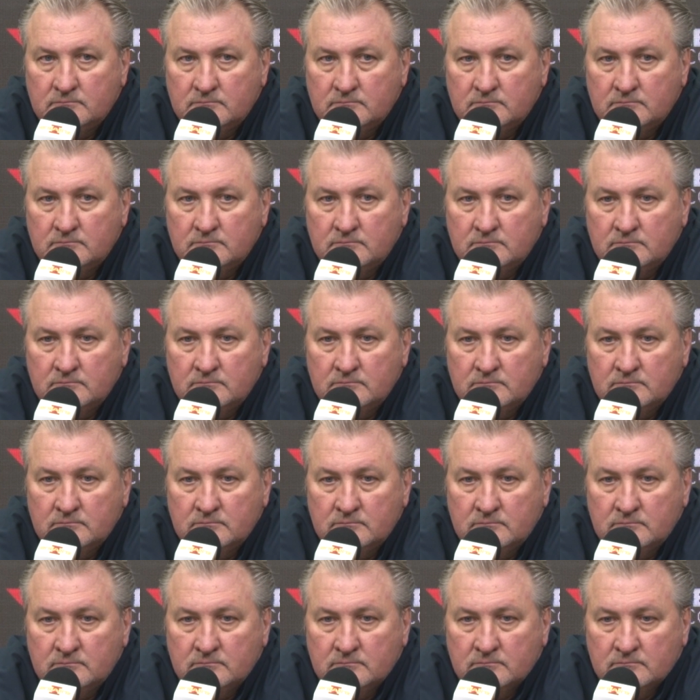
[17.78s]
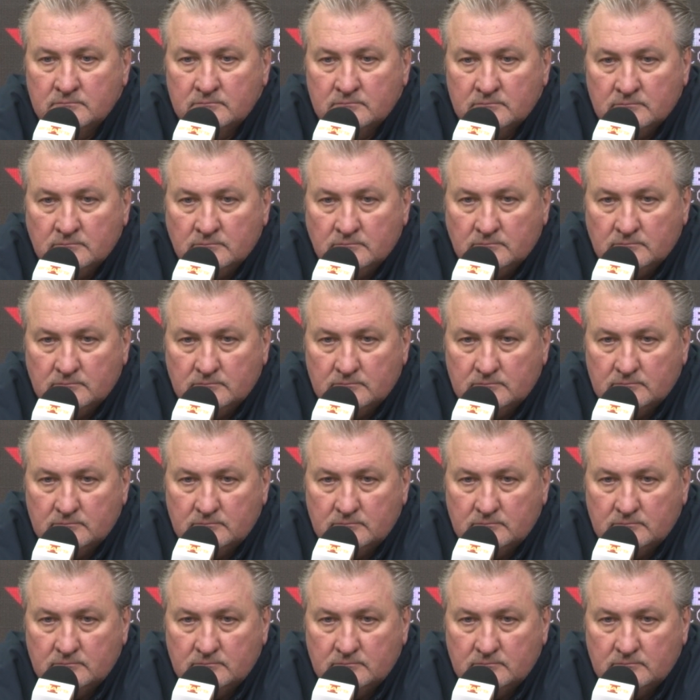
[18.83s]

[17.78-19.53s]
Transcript: (no one is talking)